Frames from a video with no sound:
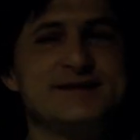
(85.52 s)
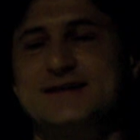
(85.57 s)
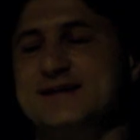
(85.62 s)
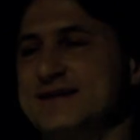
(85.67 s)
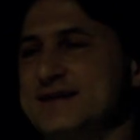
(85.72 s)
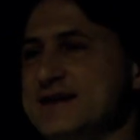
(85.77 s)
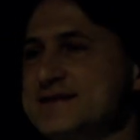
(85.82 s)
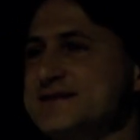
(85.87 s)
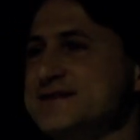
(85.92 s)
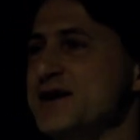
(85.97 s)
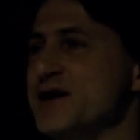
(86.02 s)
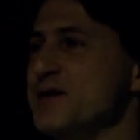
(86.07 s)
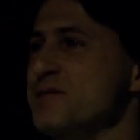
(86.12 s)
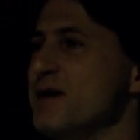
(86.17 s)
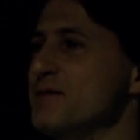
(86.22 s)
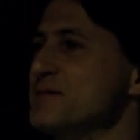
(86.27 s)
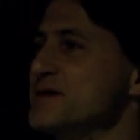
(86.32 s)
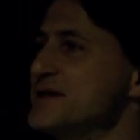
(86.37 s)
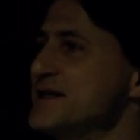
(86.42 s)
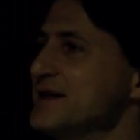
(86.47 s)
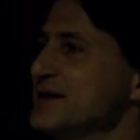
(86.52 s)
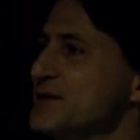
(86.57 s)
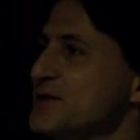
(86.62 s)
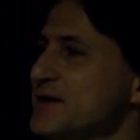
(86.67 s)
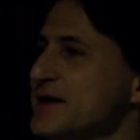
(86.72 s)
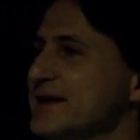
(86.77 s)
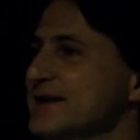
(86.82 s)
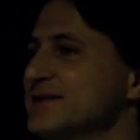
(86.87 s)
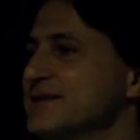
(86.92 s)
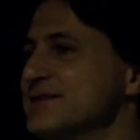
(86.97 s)
Let's talk about machine
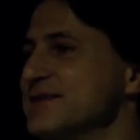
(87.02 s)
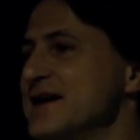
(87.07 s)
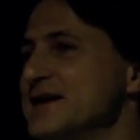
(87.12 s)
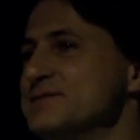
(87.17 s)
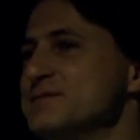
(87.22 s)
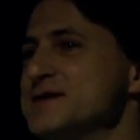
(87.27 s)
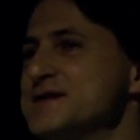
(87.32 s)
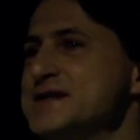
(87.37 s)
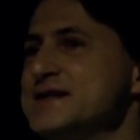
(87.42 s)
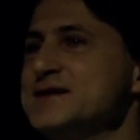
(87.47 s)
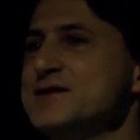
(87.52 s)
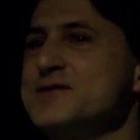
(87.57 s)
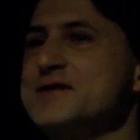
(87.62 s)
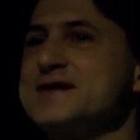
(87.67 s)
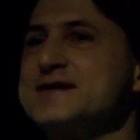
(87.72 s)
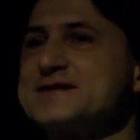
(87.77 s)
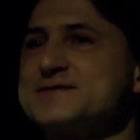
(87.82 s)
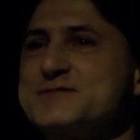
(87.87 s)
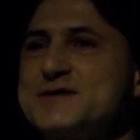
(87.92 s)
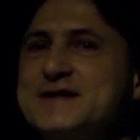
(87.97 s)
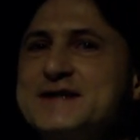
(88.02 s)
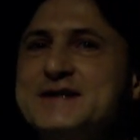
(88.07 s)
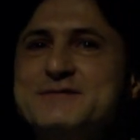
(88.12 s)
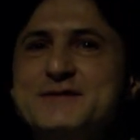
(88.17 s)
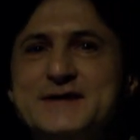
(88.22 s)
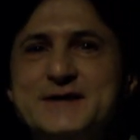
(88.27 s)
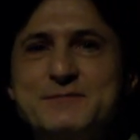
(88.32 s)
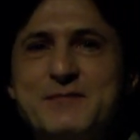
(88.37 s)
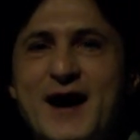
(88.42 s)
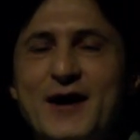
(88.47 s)
learning, right? Machine learning is really,
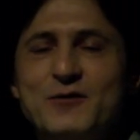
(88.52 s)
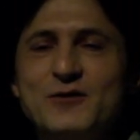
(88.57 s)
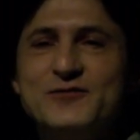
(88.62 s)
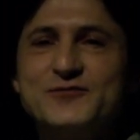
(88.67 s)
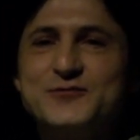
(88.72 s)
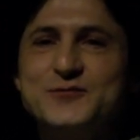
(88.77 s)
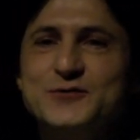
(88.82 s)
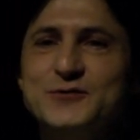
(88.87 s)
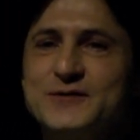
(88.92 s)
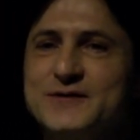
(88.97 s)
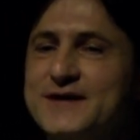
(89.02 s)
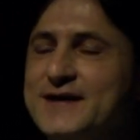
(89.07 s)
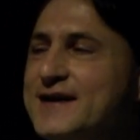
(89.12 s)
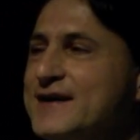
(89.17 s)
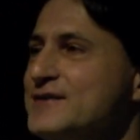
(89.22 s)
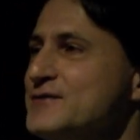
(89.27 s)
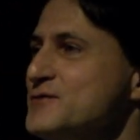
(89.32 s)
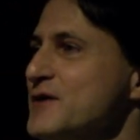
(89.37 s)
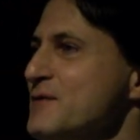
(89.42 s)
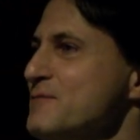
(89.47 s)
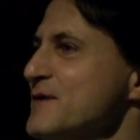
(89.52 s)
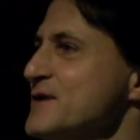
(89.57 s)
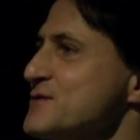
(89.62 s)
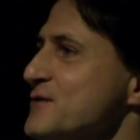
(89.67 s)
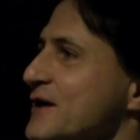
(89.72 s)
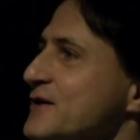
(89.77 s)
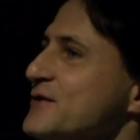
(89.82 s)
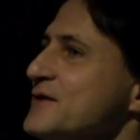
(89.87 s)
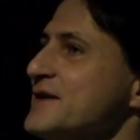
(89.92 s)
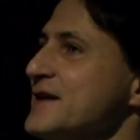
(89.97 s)
really powerful. It can do image
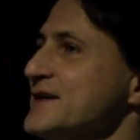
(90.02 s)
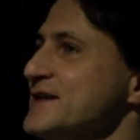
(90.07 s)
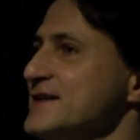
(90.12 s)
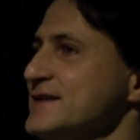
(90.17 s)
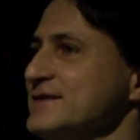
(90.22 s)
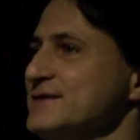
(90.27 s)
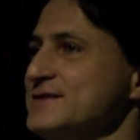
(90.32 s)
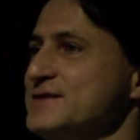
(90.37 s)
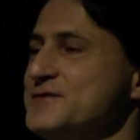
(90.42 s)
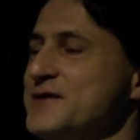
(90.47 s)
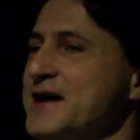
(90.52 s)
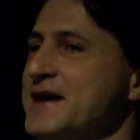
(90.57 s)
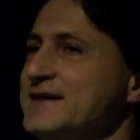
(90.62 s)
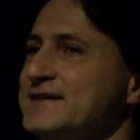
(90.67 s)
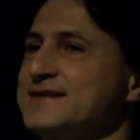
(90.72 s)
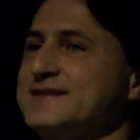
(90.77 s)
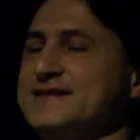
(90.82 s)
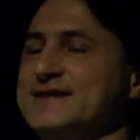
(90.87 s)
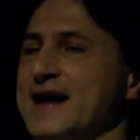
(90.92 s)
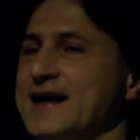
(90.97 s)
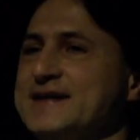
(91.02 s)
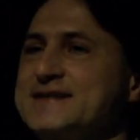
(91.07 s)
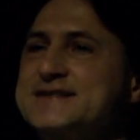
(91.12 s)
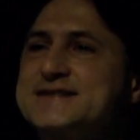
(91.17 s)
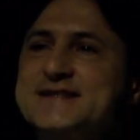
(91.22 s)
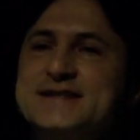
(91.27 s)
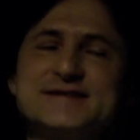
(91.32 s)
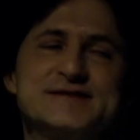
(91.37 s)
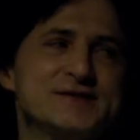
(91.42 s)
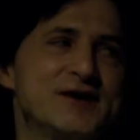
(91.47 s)
recognition, create
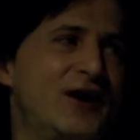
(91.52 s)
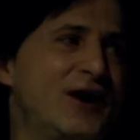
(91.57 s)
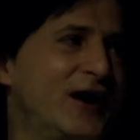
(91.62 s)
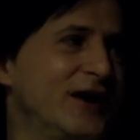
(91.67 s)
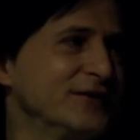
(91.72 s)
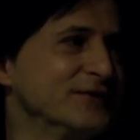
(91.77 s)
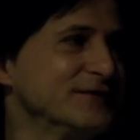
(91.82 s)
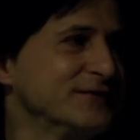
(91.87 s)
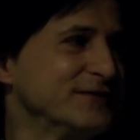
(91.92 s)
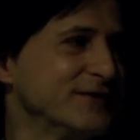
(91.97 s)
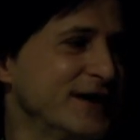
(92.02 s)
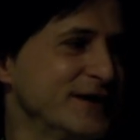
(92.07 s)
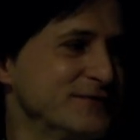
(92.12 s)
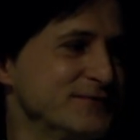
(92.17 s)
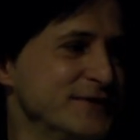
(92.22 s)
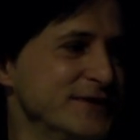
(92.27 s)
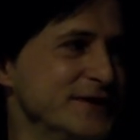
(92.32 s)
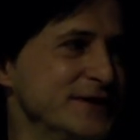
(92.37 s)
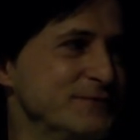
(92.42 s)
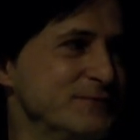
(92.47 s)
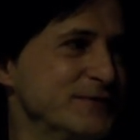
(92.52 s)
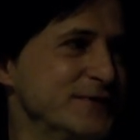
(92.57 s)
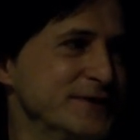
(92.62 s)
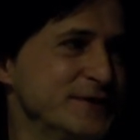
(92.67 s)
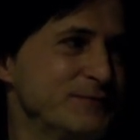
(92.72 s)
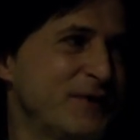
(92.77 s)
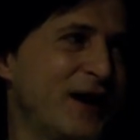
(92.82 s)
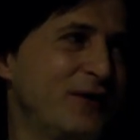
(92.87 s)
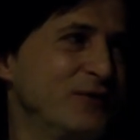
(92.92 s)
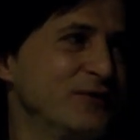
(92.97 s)
text, and so on, right? Really, really
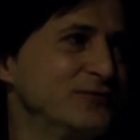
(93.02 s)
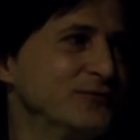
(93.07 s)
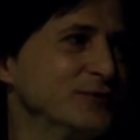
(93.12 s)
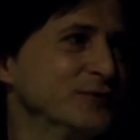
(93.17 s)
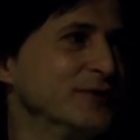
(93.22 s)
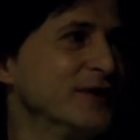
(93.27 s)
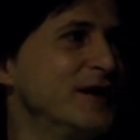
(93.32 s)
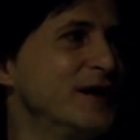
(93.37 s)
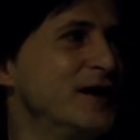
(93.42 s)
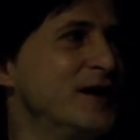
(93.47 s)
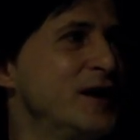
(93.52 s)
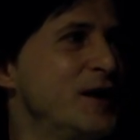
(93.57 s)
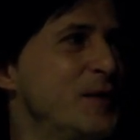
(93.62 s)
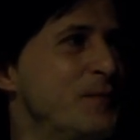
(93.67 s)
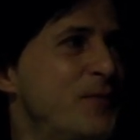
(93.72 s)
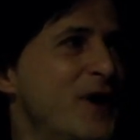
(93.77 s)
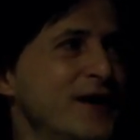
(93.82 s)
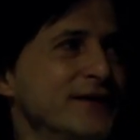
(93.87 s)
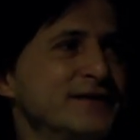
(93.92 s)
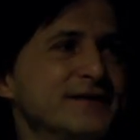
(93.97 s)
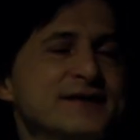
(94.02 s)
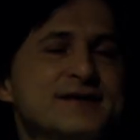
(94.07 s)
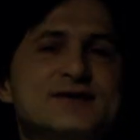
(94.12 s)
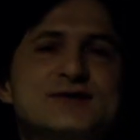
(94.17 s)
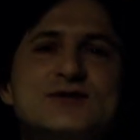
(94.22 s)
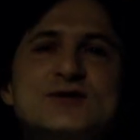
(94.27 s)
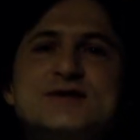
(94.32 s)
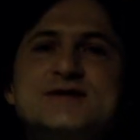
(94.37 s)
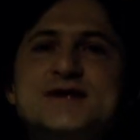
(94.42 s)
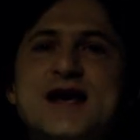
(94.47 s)
powerful. But it
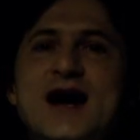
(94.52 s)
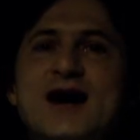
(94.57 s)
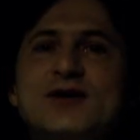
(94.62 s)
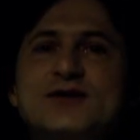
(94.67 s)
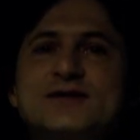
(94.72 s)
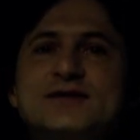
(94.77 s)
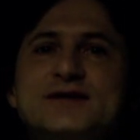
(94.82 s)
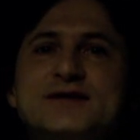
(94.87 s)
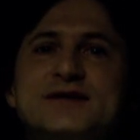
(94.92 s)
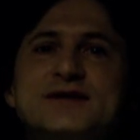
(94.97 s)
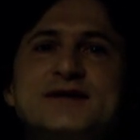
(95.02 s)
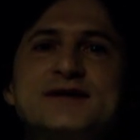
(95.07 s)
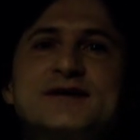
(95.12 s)
turns out